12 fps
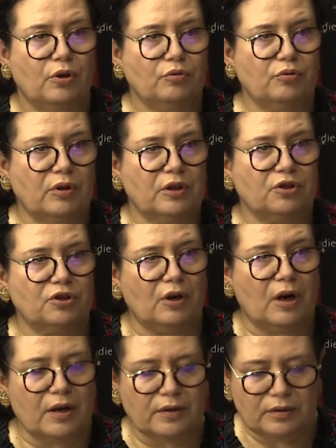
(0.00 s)
to
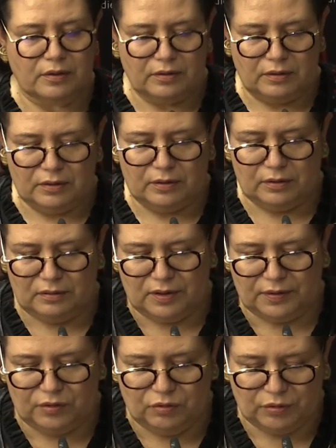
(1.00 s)
enshrine
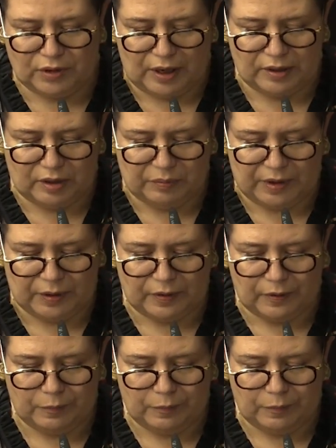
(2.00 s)
this new dynamic.